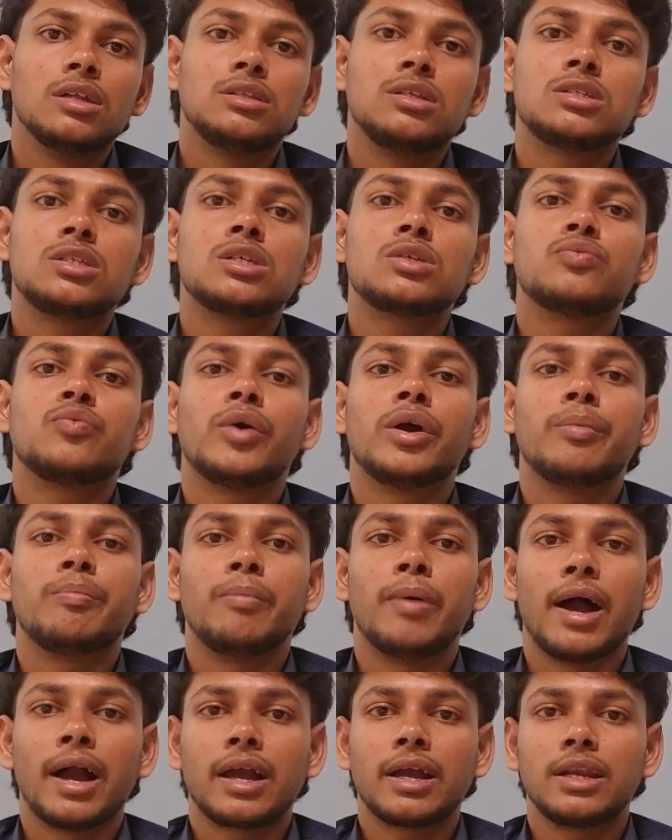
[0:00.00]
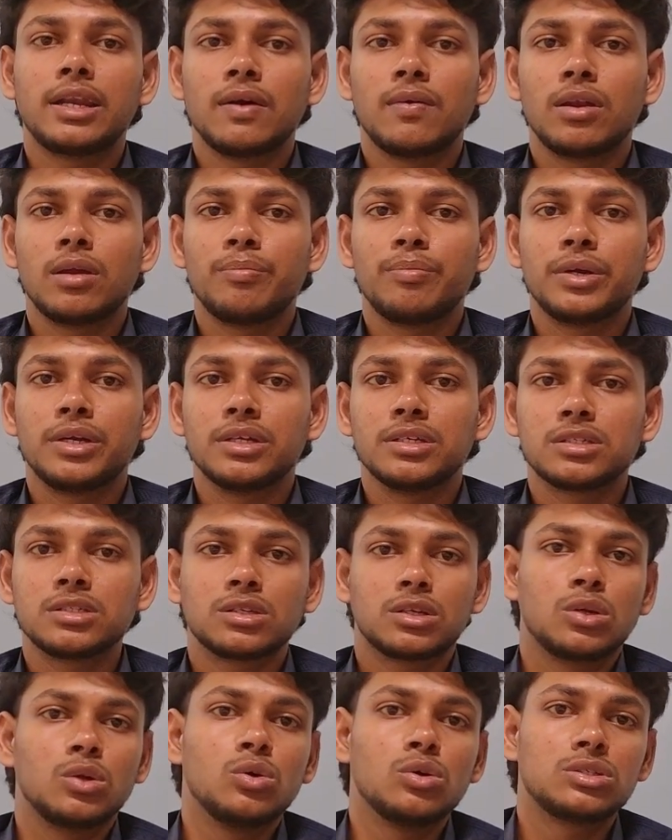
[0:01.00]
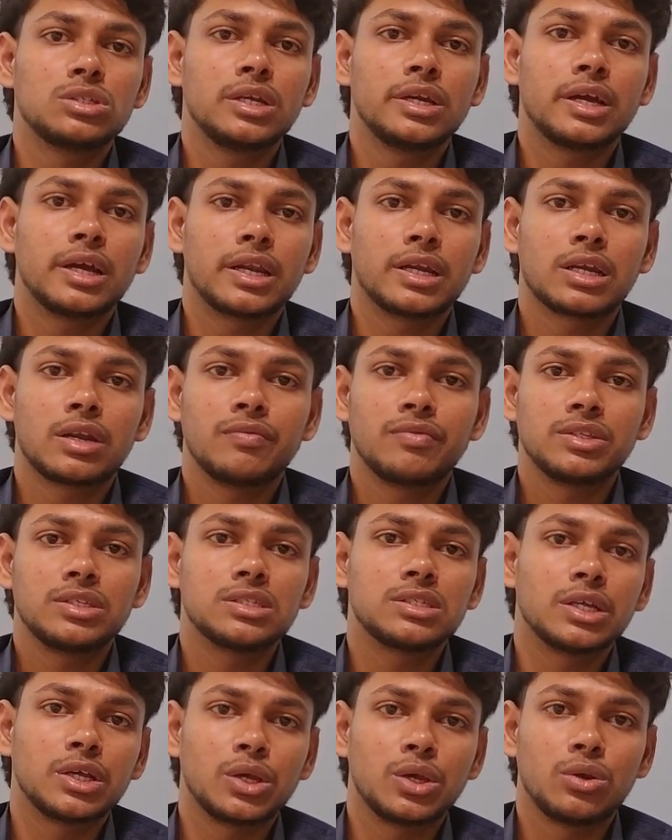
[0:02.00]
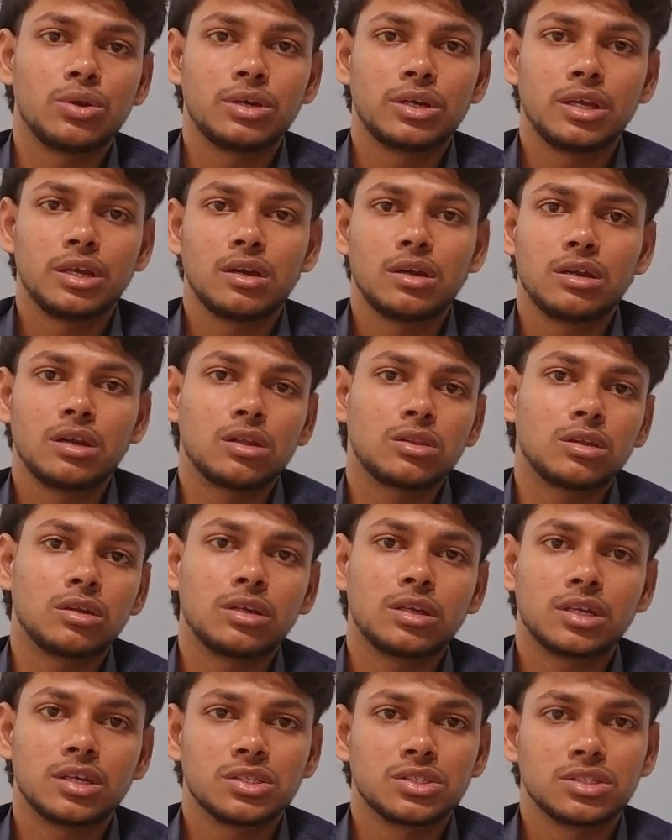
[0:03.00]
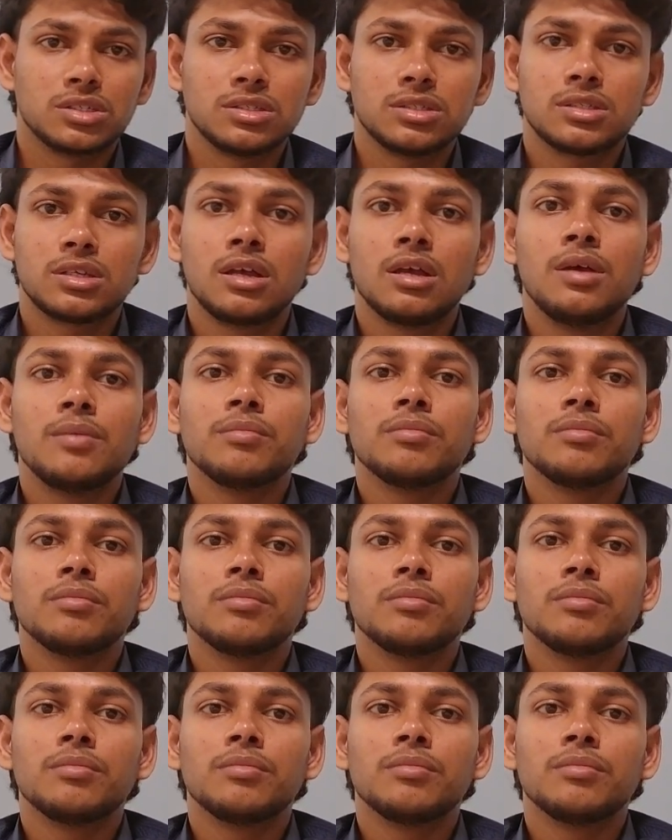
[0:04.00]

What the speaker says: This is why backend development is closely connected with the security and authentications.